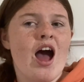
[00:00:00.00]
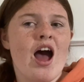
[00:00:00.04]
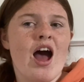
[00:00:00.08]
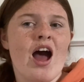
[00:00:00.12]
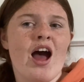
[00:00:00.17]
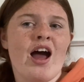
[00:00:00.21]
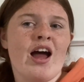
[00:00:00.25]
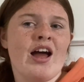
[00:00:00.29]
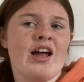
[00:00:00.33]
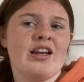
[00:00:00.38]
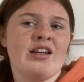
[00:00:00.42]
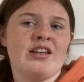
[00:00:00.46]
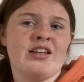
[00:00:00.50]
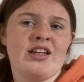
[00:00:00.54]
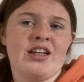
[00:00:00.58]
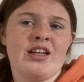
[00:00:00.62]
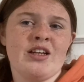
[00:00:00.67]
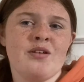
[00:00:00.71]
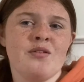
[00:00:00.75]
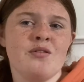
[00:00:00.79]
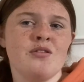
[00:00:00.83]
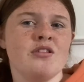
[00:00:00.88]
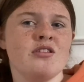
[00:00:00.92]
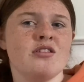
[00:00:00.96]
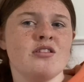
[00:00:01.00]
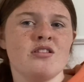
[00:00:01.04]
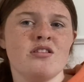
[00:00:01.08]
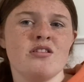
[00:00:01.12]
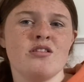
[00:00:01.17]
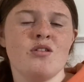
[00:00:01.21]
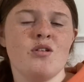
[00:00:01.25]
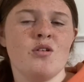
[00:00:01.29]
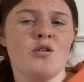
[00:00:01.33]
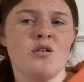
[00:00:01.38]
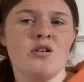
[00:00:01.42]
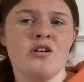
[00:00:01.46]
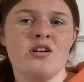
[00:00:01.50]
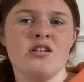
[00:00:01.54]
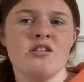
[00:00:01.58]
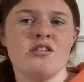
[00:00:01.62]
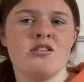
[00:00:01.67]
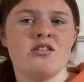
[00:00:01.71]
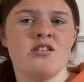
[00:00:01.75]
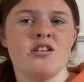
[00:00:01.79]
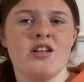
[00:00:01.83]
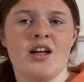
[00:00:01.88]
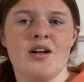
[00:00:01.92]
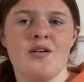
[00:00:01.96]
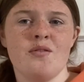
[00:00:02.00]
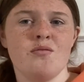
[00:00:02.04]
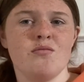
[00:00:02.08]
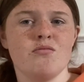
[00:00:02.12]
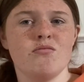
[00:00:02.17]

And he was always like,